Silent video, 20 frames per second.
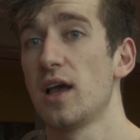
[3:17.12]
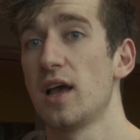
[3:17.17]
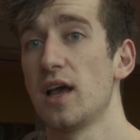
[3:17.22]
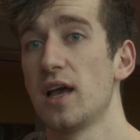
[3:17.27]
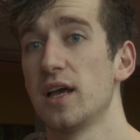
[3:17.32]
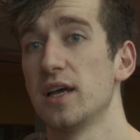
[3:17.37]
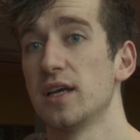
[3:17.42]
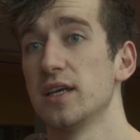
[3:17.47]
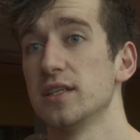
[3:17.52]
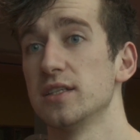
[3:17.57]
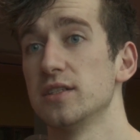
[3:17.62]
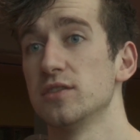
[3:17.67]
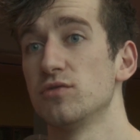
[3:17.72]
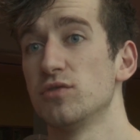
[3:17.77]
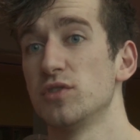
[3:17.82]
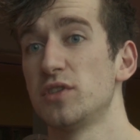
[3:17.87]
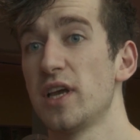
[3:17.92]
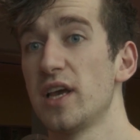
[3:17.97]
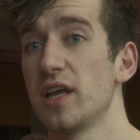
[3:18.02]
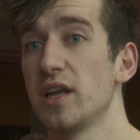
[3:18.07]
and
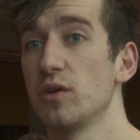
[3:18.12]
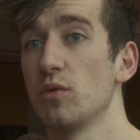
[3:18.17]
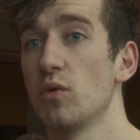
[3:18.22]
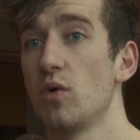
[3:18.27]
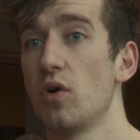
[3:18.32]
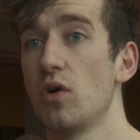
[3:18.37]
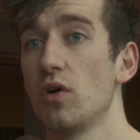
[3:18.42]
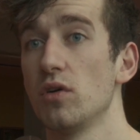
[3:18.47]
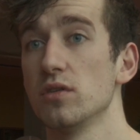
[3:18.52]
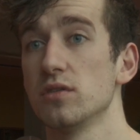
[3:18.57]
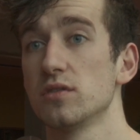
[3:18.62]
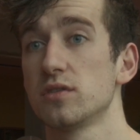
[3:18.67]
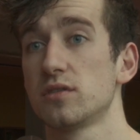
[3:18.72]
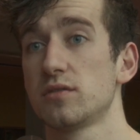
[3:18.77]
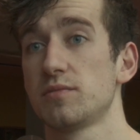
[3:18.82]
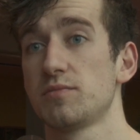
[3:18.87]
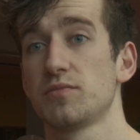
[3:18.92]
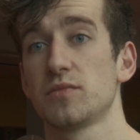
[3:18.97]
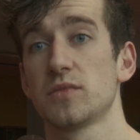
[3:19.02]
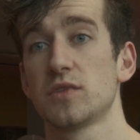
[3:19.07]
retaining
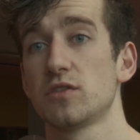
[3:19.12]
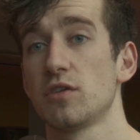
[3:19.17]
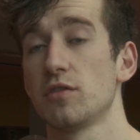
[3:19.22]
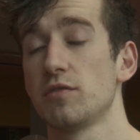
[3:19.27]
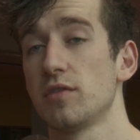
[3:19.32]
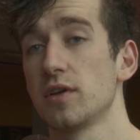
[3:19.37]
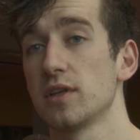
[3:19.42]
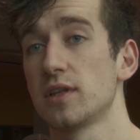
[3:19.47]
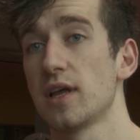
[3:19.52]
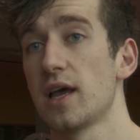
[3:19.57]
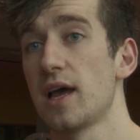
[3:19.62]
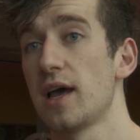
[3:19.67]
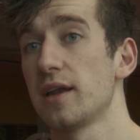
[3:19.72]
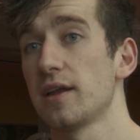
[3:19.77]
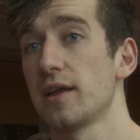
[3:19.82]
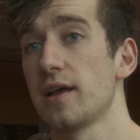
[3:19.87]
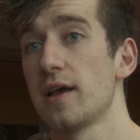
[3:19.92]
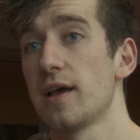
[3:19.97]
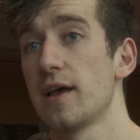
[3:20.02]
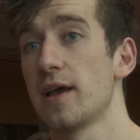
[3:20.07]
walls, stuff like
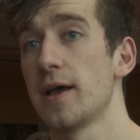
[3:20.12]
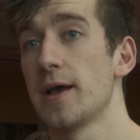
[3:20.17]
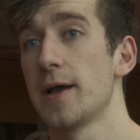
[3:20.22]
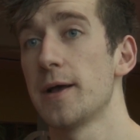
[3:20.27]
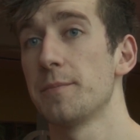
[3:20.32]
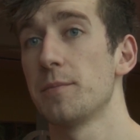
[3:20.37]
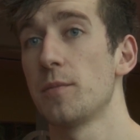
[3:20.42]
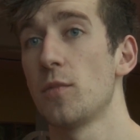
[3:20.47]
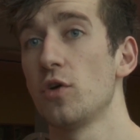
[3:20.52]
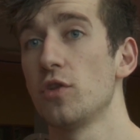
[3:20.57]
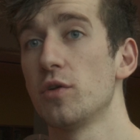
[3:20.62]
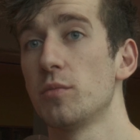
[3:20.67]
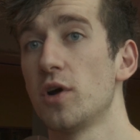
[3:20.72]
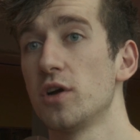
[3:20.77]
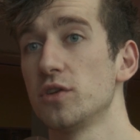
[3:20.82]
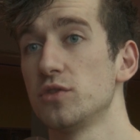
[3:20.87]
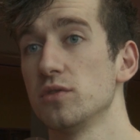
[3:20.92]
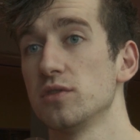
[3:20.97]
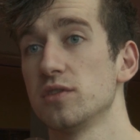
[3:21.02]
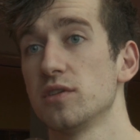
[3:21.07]
that. Other
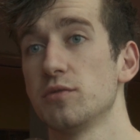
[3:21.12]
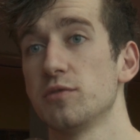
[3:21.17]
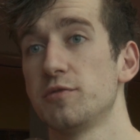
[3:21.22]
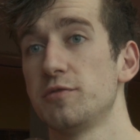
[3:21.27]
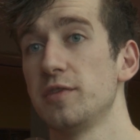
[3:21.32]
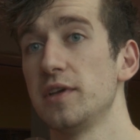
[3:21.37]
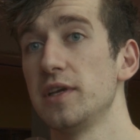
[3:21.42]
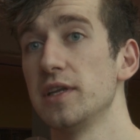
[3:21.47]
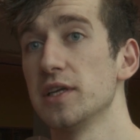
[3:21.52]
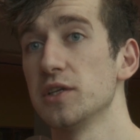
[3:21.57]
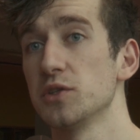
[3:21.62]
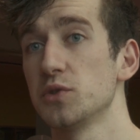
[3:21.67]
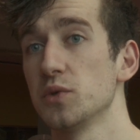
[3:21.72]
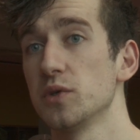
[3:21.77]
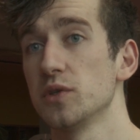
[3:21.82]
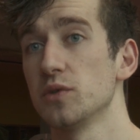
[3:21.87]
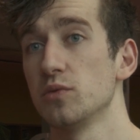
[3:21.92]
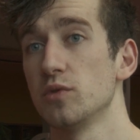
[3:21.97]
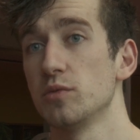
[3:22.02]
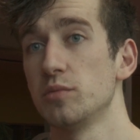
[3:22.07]
modules that would feed
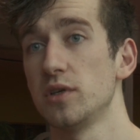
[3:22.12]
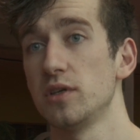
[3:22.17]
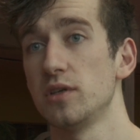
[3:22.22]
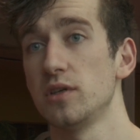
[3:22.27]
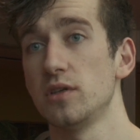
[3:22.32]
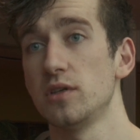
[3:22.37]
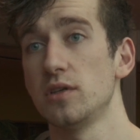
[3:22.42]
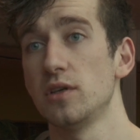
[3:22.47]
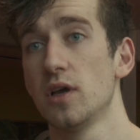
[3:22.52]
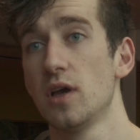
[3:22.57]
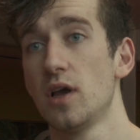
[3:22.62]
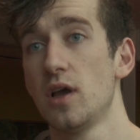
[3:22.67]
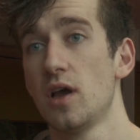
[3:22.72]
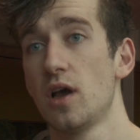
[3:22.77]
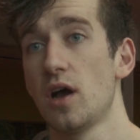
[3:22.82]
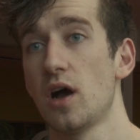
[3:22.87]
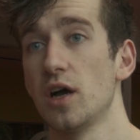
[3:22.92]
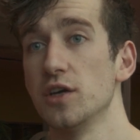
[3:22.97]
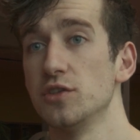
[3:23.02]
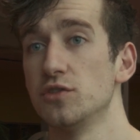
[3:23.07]
into it would be
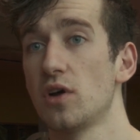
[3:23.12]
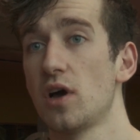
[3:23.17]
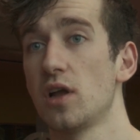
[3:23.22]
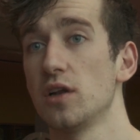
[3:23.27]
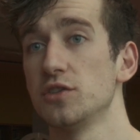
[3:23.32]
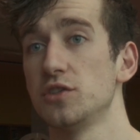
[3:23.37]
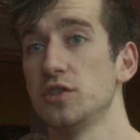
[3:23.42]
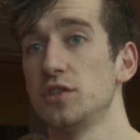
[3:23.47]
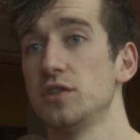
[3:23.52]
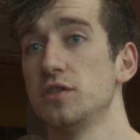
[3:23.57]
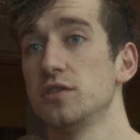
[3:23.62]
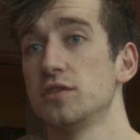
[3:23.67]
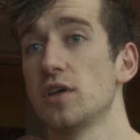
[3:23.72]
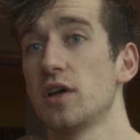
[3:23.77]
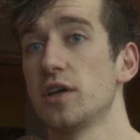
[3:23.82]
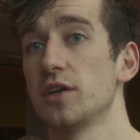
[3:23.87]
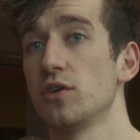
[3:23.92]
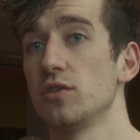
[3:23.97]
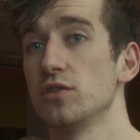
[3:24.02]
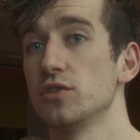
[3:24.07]
hydrology,
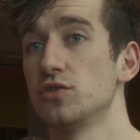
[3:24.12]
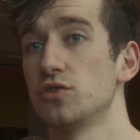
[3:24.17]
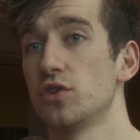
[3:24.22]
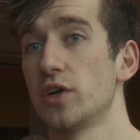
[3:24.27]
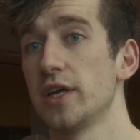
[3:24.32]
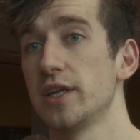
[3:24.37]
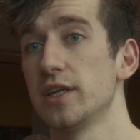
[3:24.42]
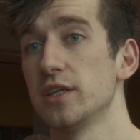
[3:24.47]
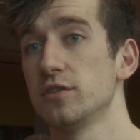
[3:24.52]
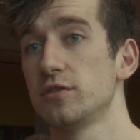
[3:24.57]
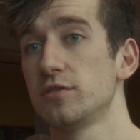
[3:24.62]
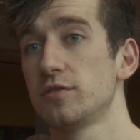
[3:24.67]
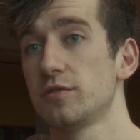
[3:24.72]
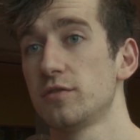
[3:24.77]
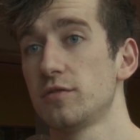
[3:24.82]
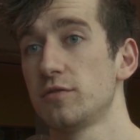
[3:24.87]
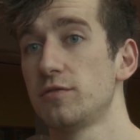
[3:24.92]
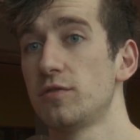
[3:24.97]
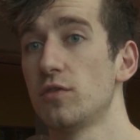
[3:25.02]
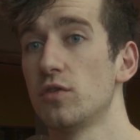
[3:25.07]
design all the drainage
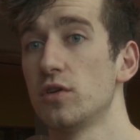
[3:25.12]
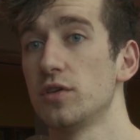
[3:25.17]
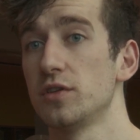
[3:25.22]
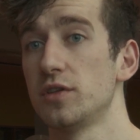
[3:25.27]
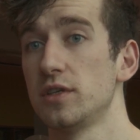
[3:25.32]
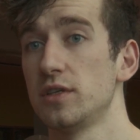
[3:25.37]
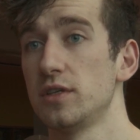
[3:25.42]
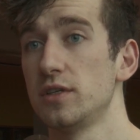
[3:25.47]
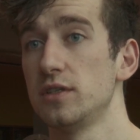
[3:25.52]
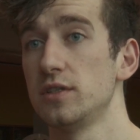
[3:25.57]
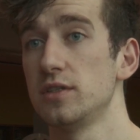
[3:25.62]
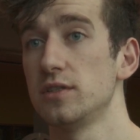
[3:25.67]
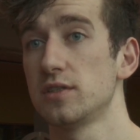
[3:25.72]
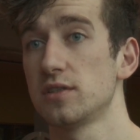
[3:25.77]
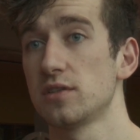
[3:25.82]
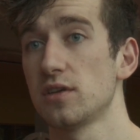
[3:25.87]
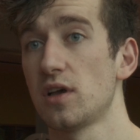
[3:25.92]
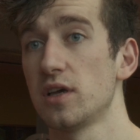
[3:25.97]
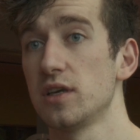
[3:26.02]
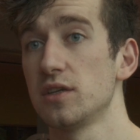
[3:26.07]
for the
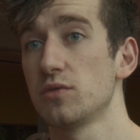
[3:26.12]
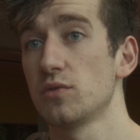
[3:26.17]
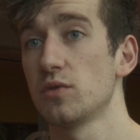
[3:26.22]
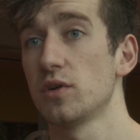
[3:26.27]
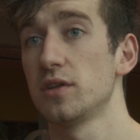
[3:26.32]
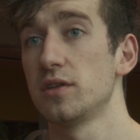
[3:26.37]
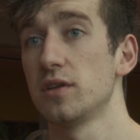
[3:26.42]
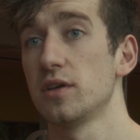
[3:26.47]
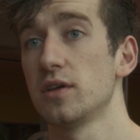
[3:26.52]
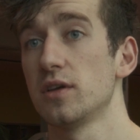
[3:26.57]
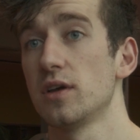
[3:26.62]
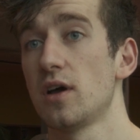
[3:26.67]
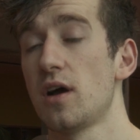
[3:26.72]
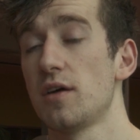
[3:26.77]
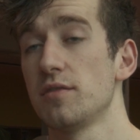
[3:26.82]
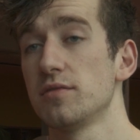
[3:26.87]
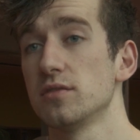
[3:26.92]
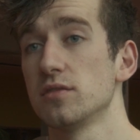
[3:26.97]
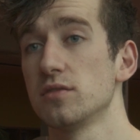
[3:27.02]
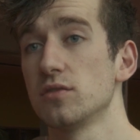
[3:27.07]
site where the
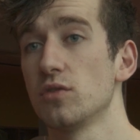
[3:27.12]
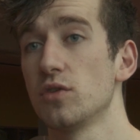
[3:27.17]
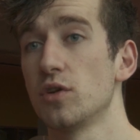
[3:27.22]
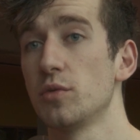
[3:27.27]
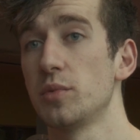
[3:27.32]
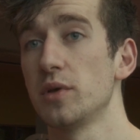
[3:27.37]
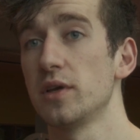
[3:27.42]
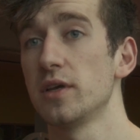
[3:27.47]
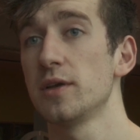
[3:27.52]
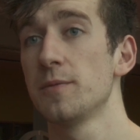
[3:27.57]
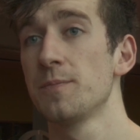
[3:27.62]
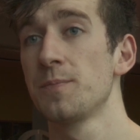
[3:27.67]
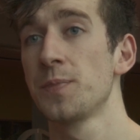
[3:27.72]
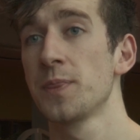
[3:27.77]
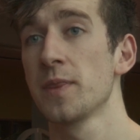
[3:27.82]
office is going to be.